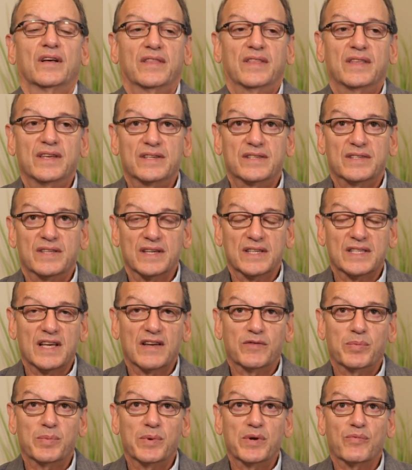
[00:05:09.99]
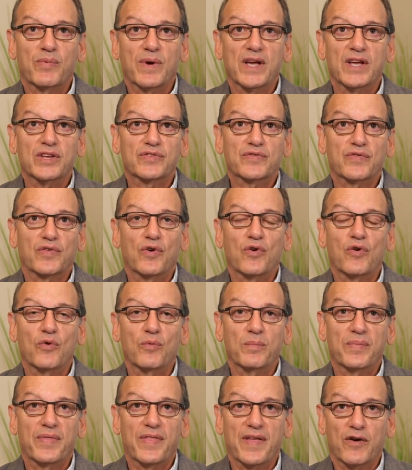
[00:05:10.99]
These things have to be arranged for
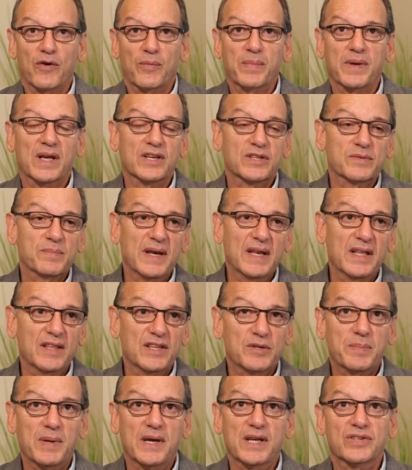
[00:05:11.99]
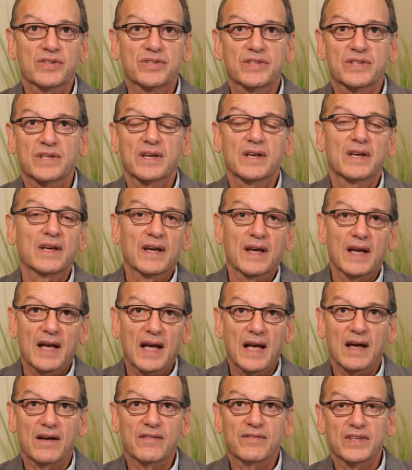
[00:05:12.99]
home therapy because many of these patients
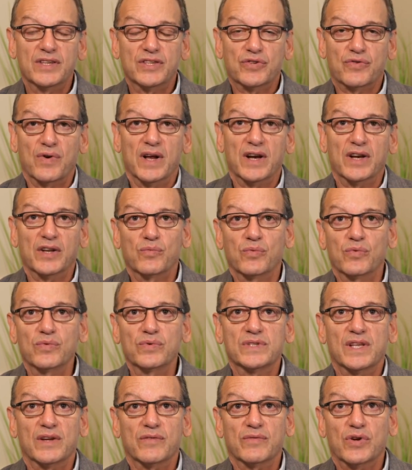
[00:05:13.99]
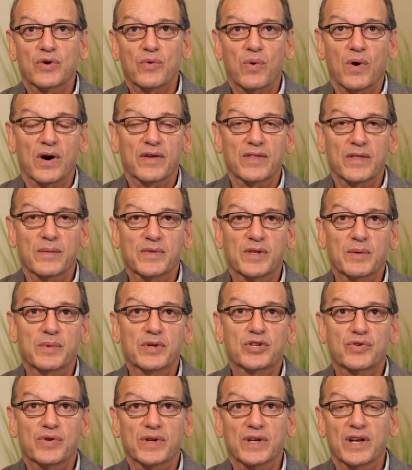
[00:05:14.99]
have these chronic wounds that require them to
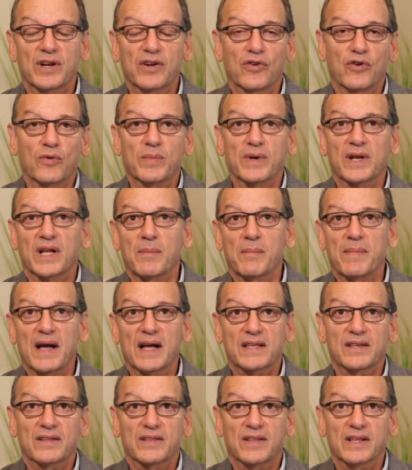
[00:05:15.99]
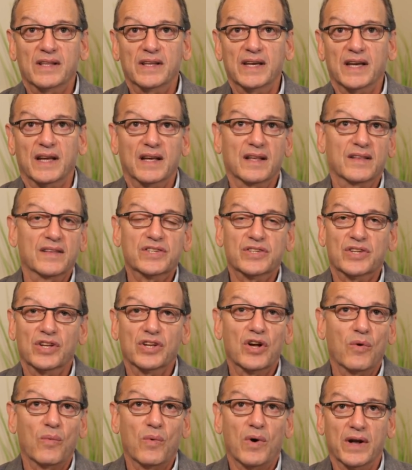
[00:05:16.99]
be treated at home and come back to the clinic. And this
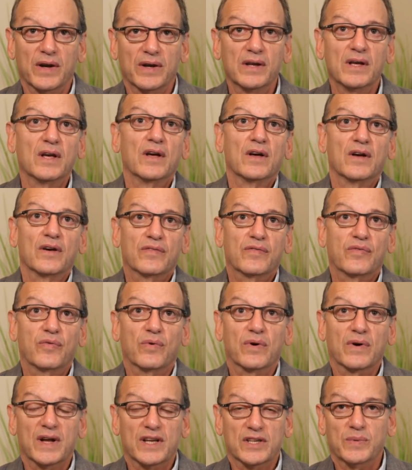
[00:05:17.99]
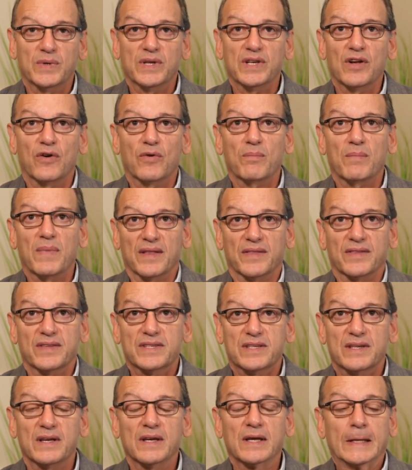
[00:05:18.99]
could go on for, as we know,
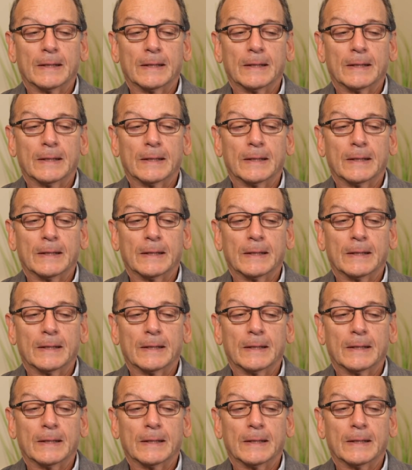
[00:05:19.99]
months.